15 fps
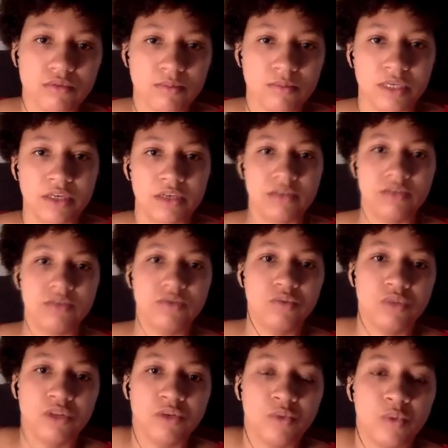because, you
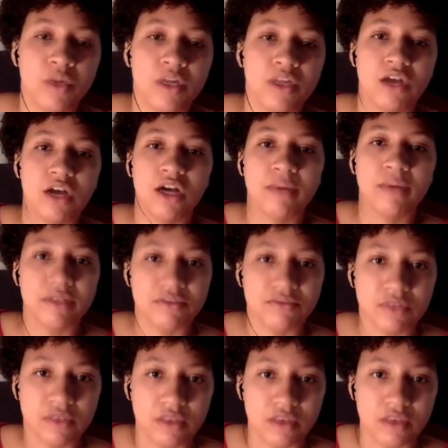know, we want to talk about different